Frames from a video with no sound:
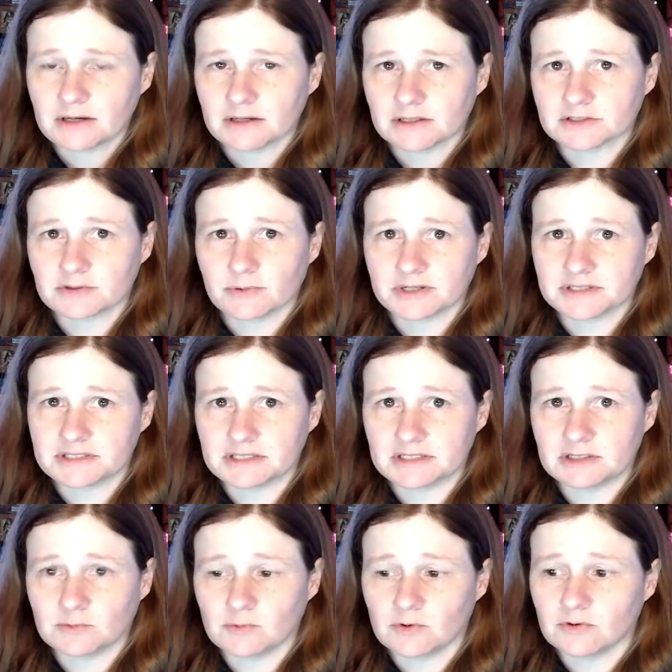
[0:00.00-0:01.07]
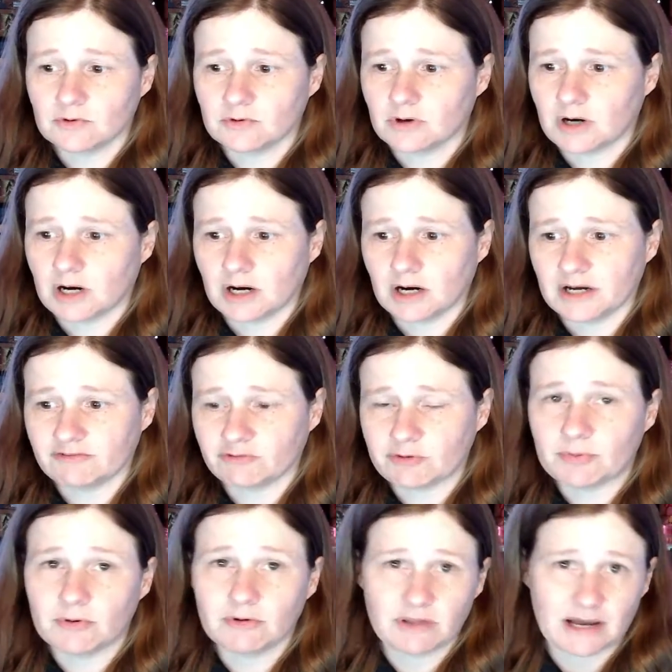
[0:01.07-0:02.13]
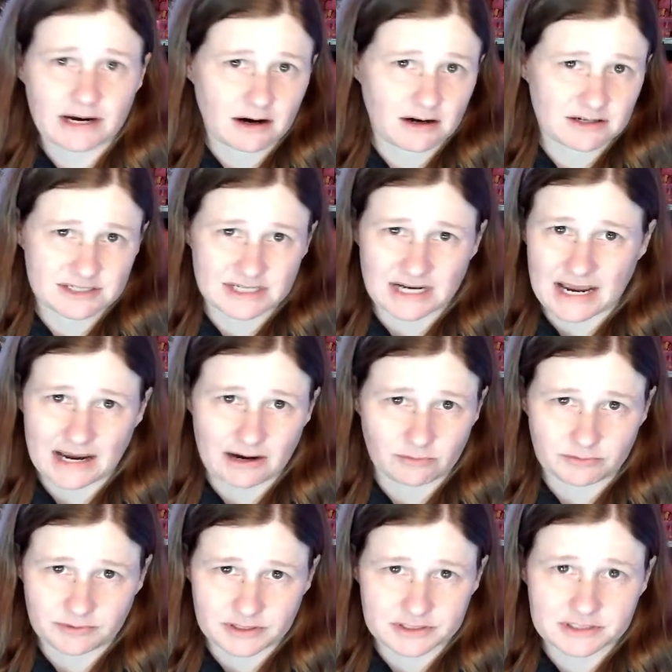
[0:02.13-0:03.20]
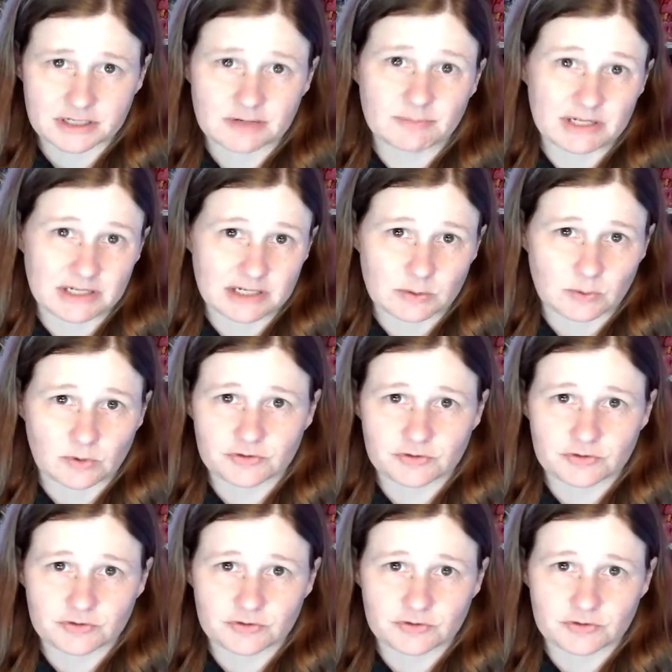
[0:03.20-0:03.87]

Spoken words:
is going to equal, if we pull that constant out, it's going to be equal.